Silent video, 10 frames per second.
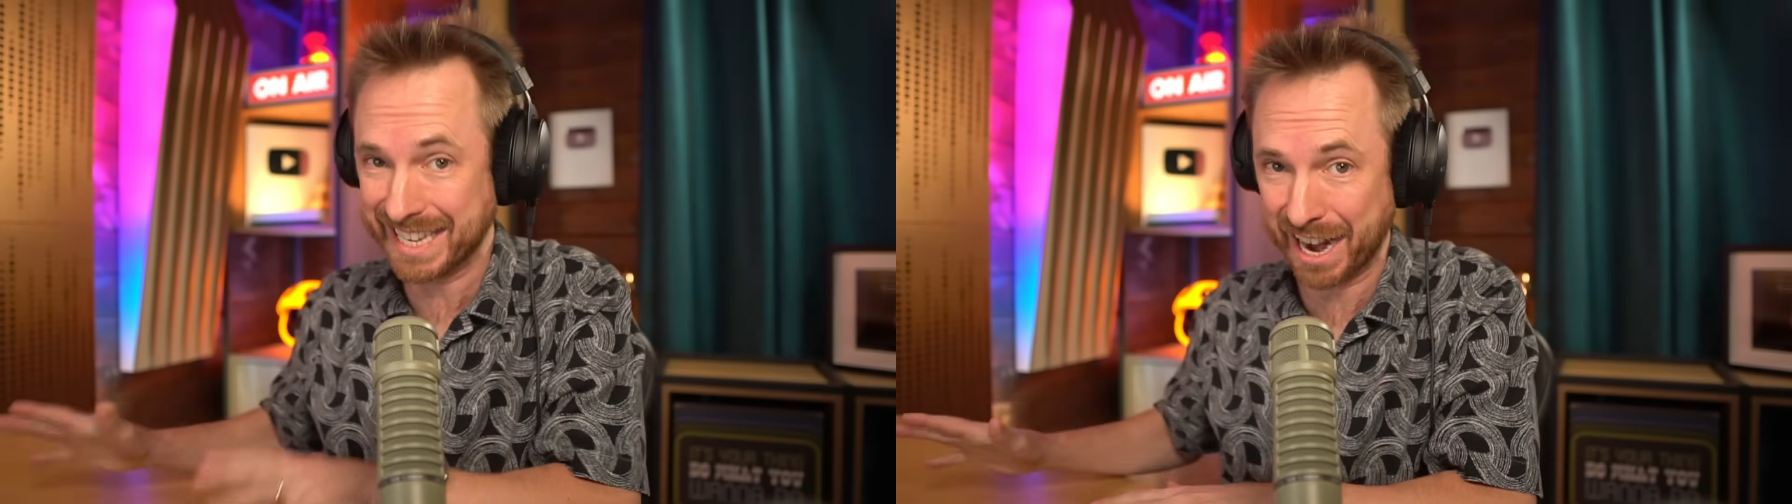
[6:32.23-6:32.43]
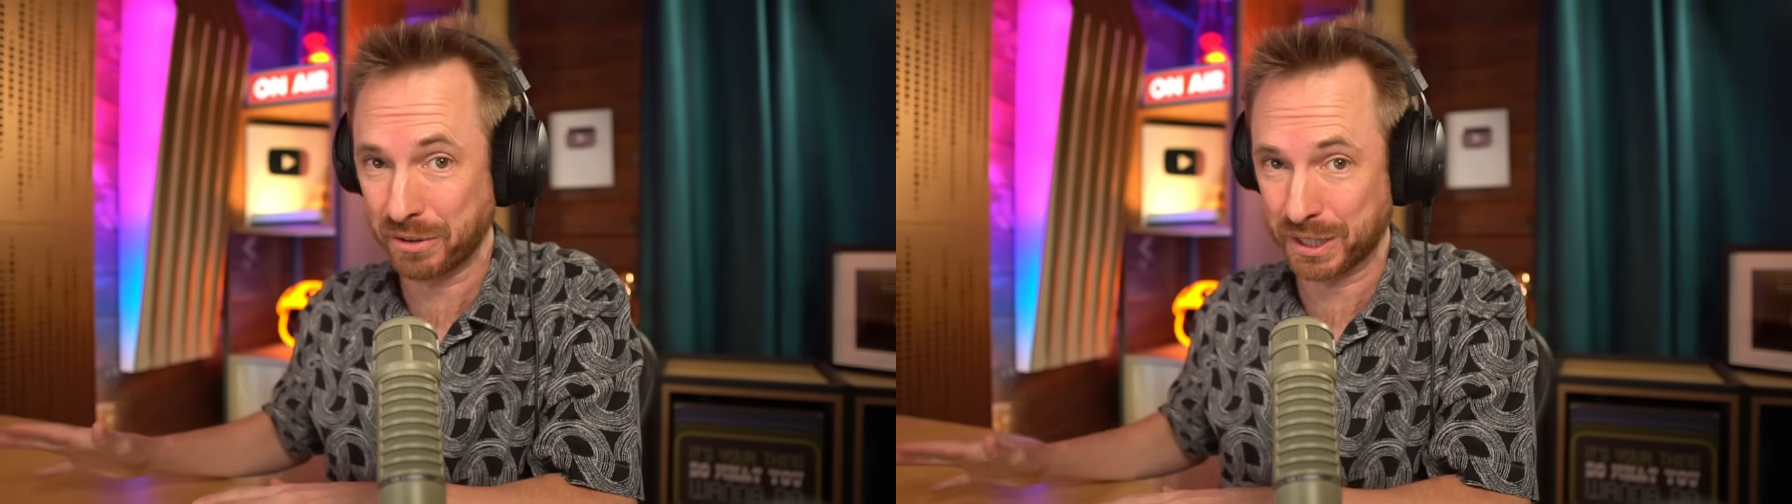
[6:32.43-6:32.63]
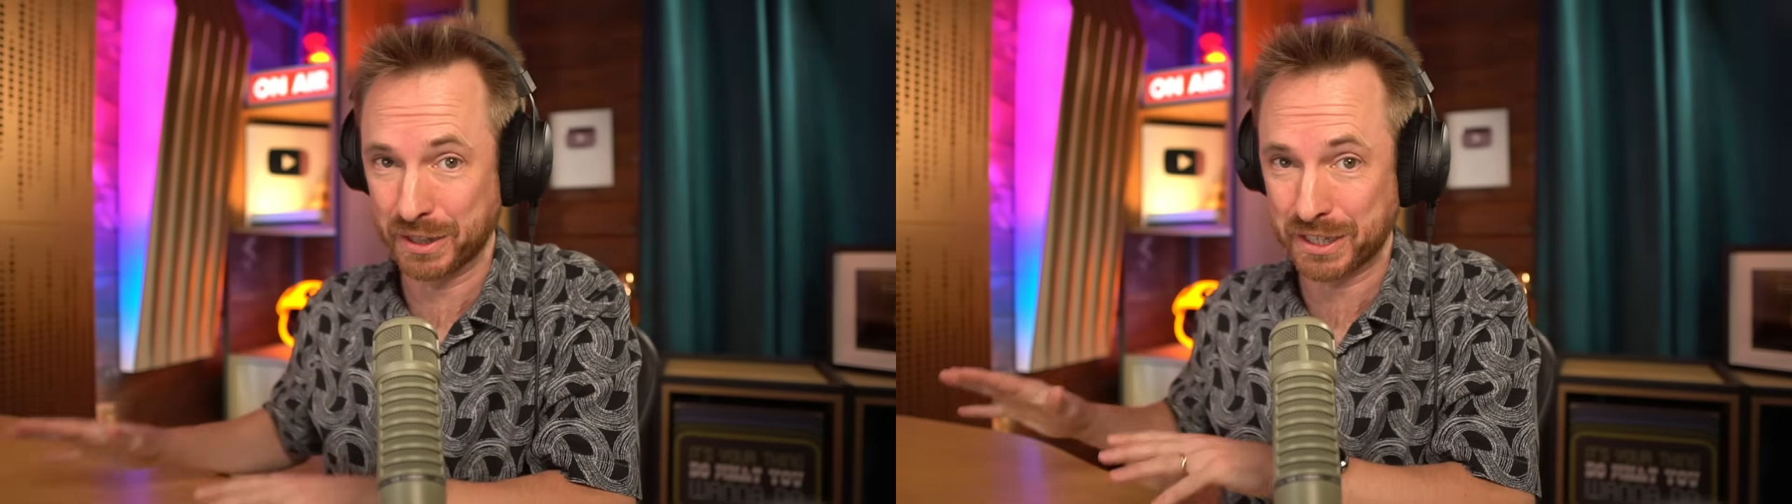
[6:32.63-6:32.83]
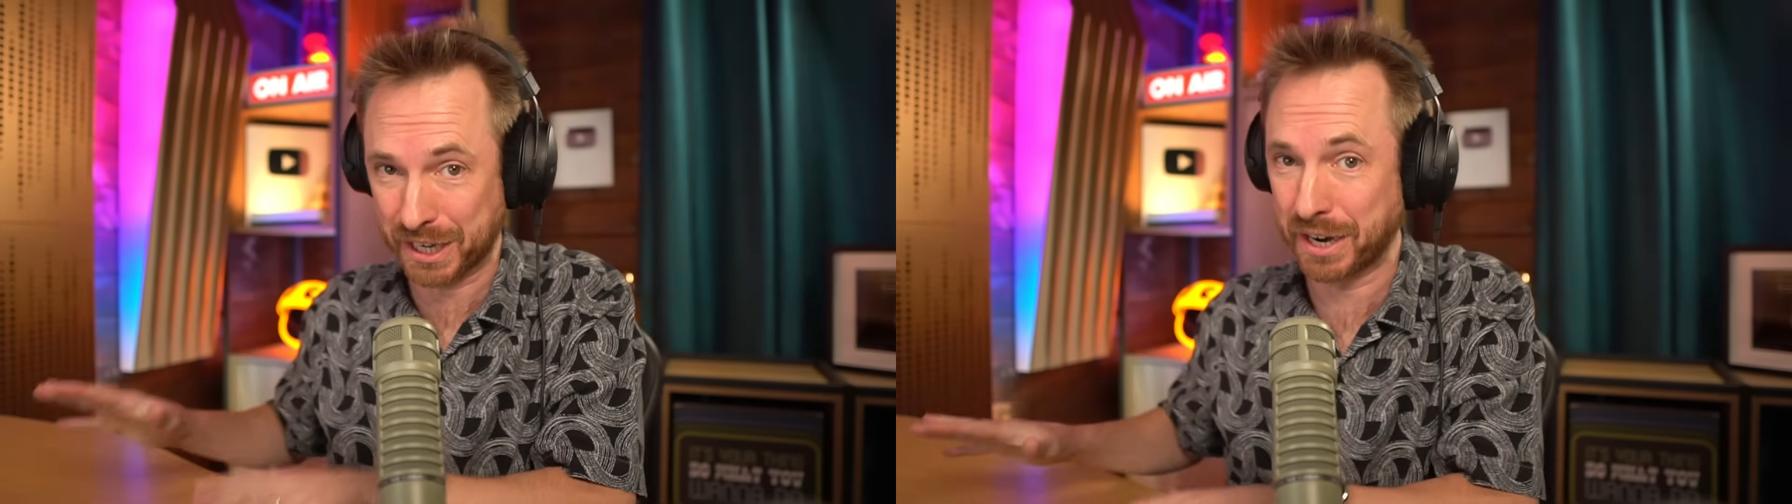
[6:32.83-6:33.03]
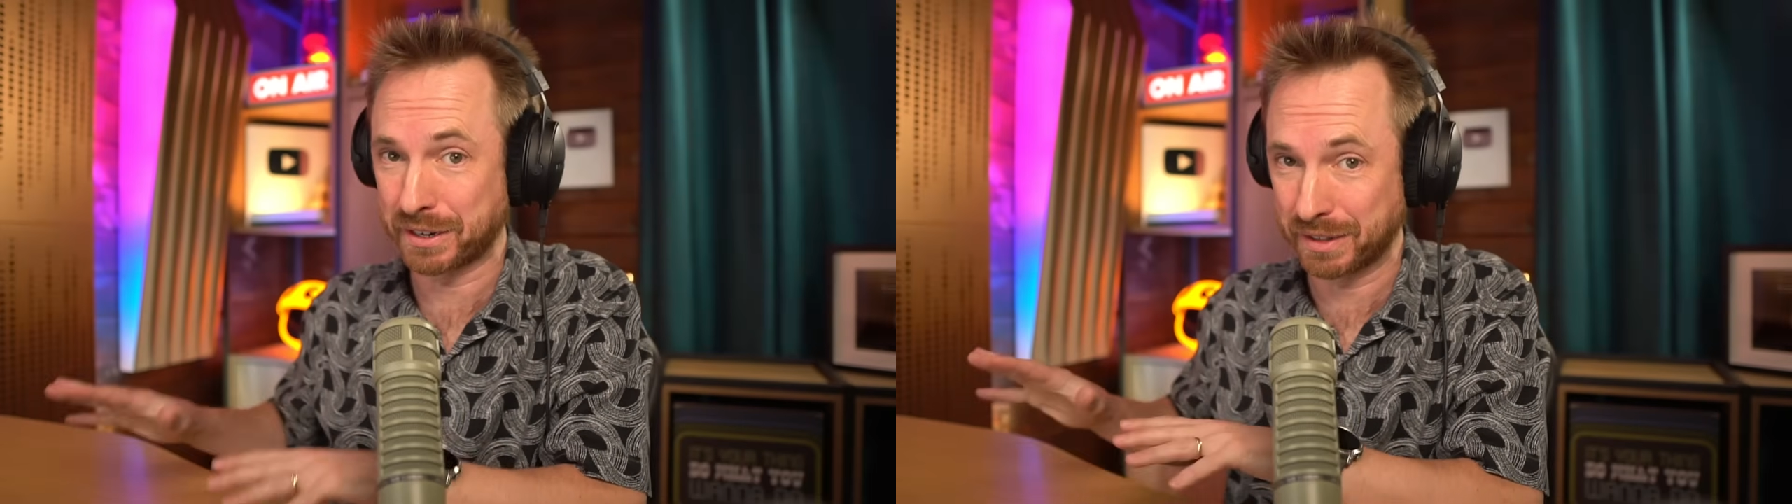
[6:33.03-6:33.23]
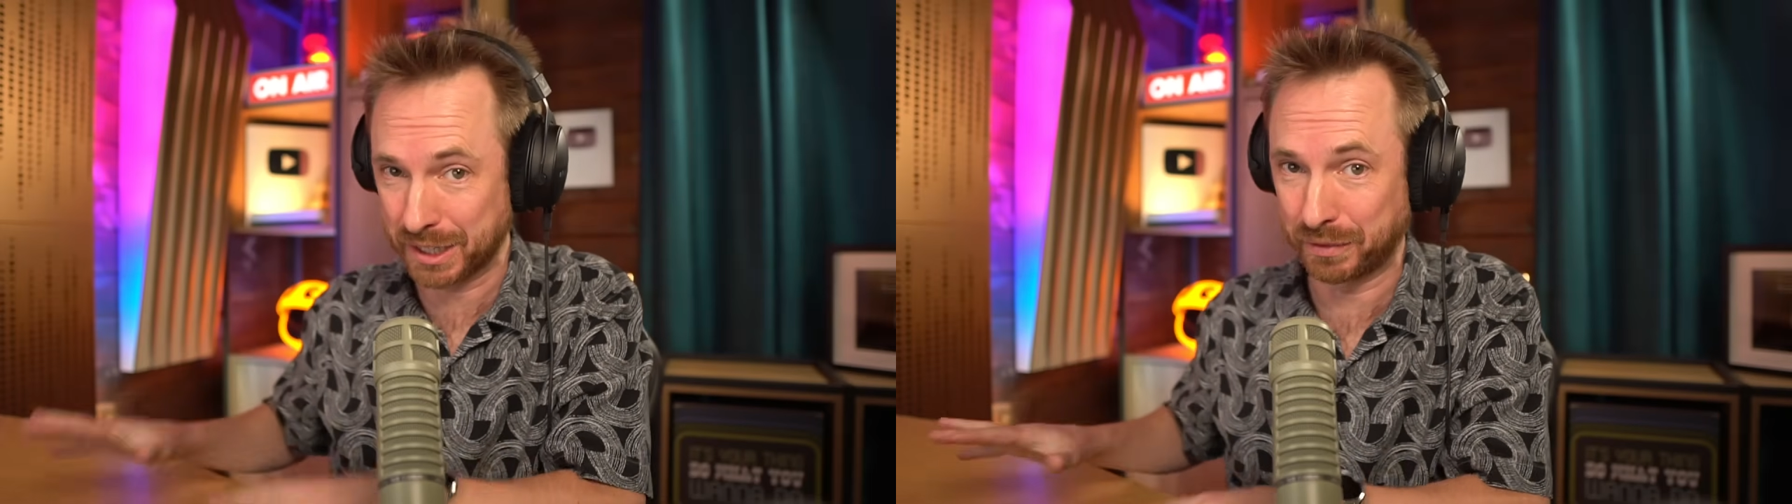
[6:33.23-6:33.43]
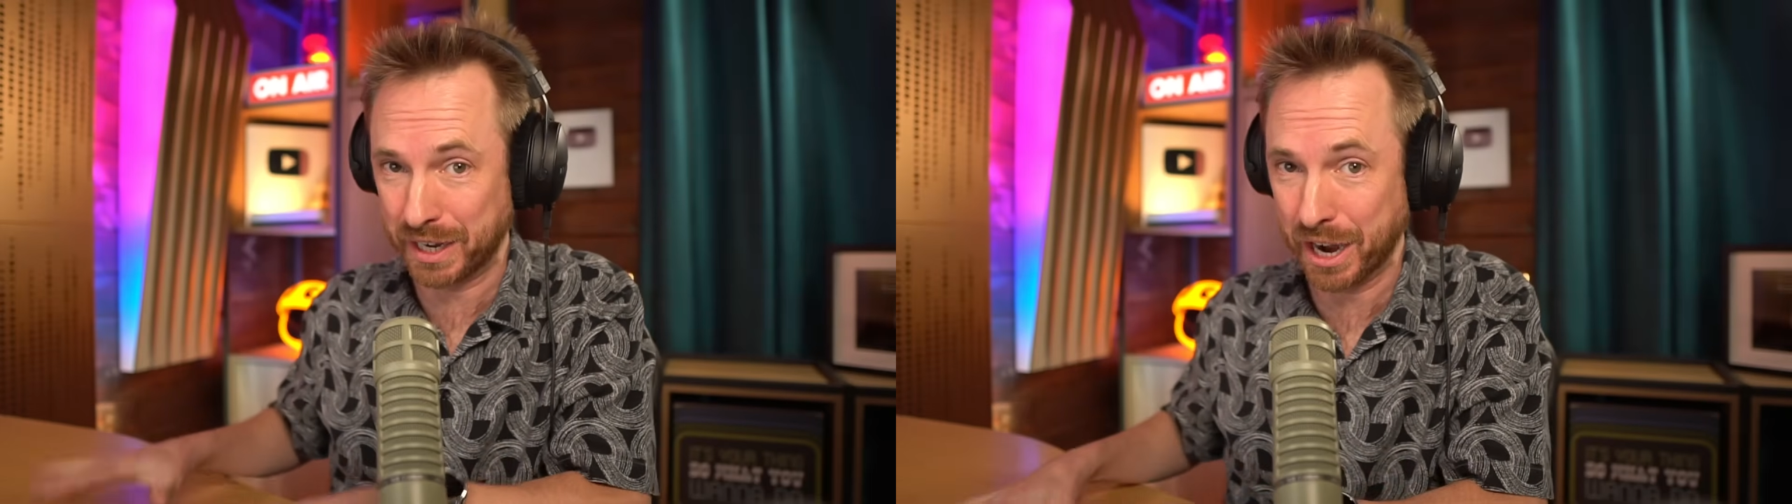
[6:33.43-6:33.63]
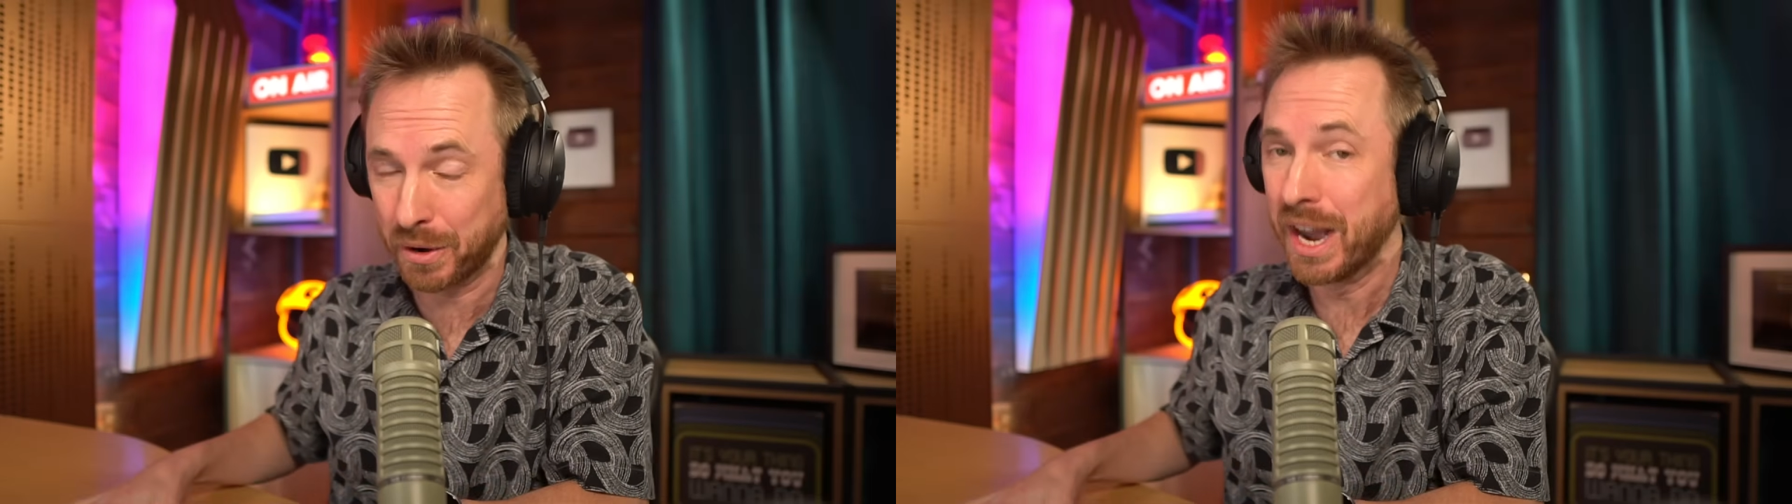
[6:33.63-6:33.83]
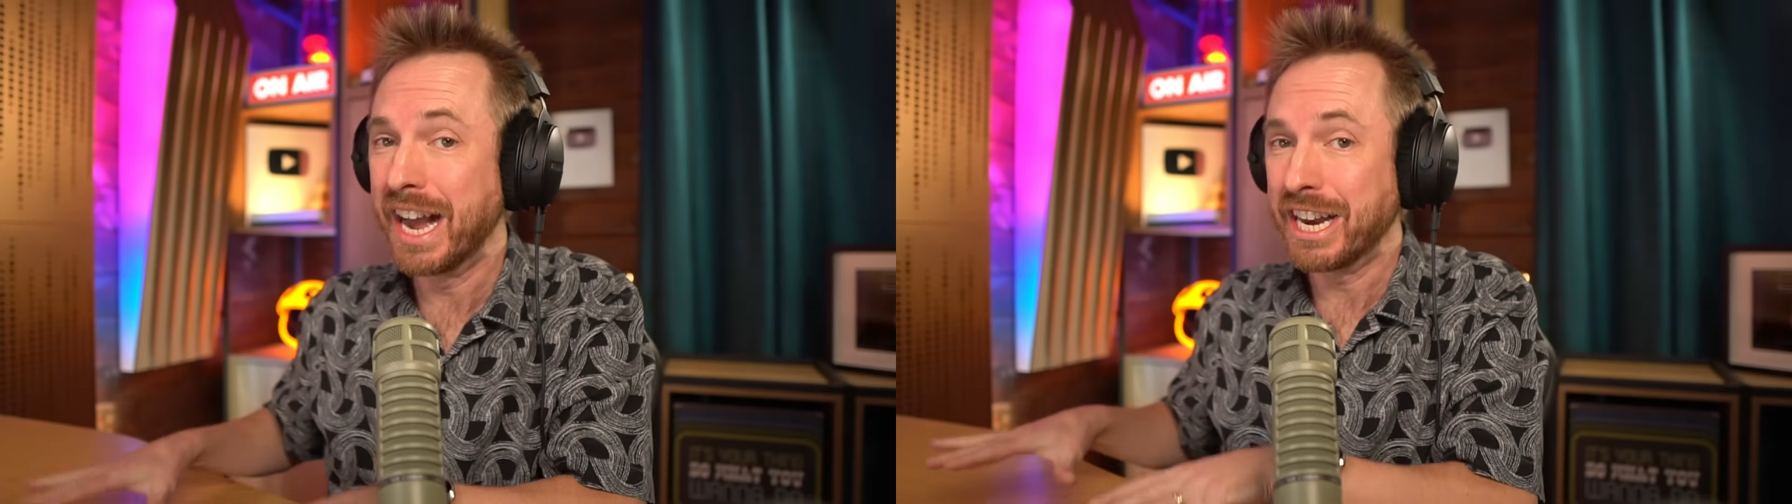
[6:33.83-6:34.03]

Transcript: doubt at the start of this video,